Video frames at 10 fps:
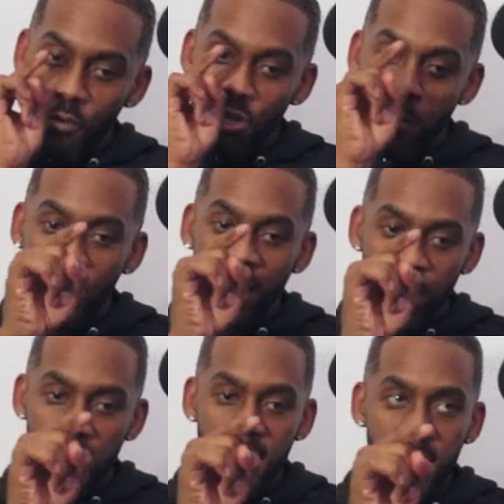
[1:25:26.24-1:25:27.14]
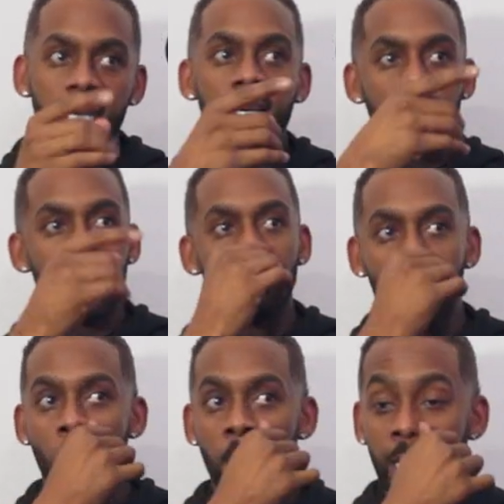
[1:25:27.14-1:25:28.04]
you smoke this with me, then I
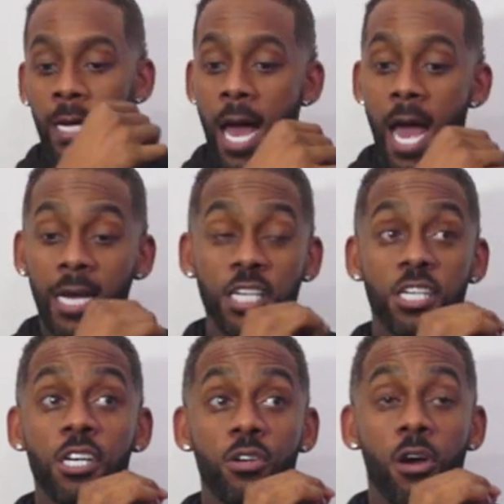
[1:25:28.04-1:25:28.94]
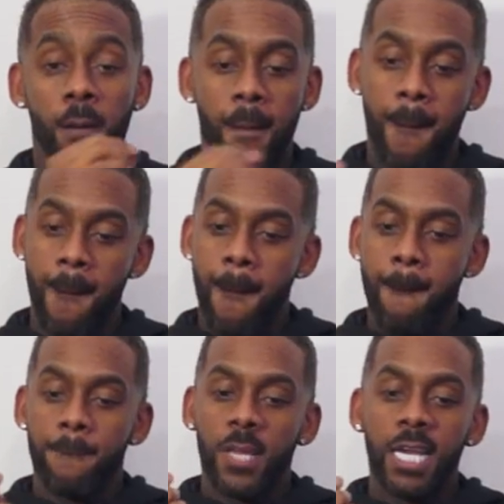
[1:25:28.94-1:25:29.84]
do comedy. And I shit you not.
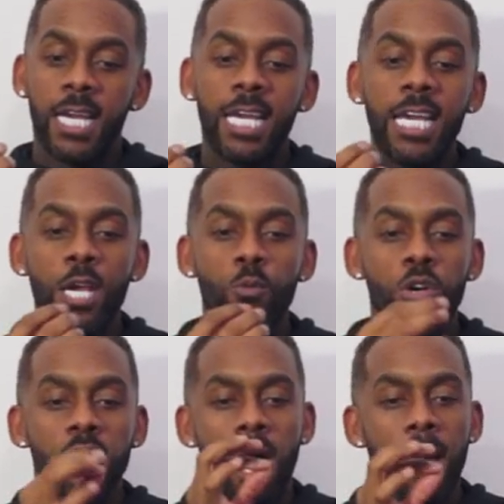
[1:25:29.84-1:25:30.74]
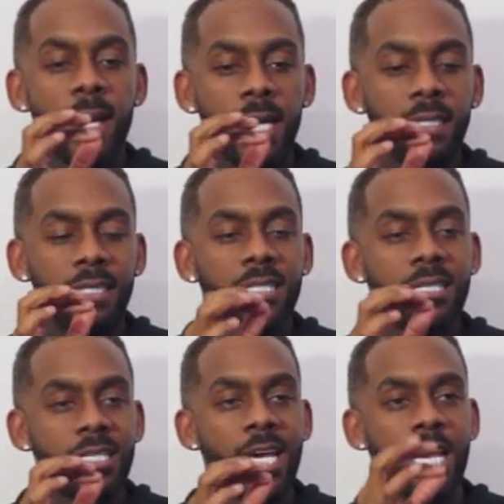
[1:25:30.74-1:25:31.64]
He
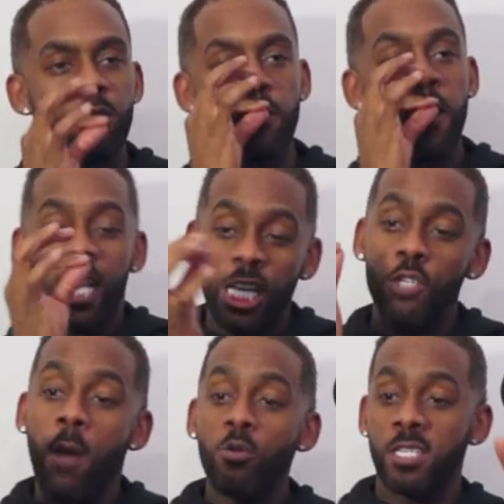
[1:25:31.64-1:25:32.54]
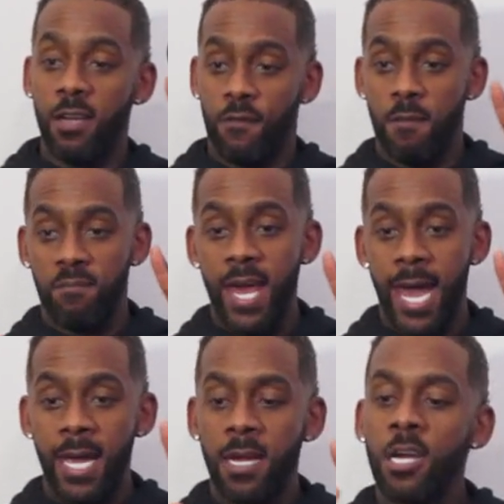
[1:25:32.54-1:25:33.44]
smoked it from
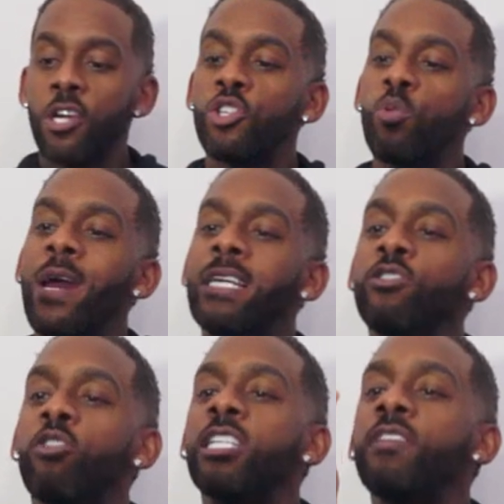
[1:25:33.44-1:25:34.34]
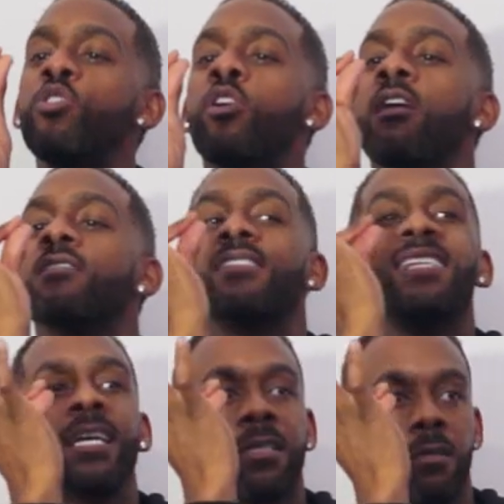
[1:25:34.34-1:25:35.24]
there to where it's not even, you can't
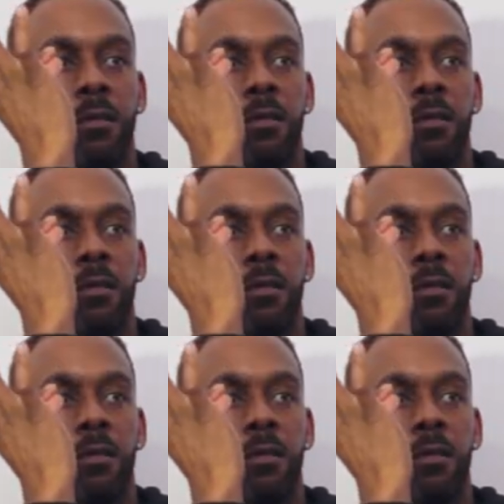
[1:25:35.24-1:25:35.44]
see it.